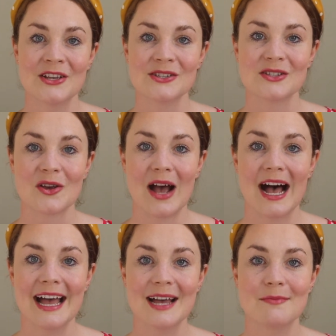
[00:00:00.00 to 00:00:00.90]
So
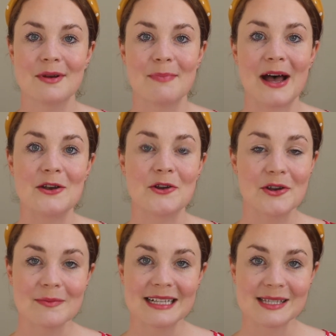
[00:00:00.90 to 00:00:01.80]
I am by
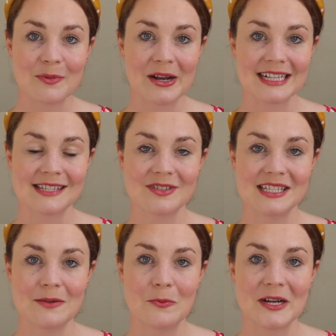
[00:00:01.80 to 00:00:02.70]
no means a
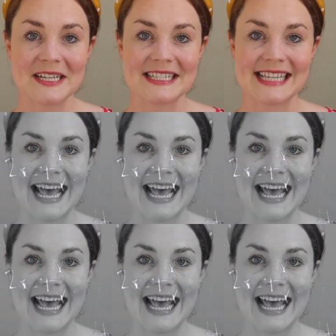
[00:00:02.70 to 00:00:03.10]
productivity whiz,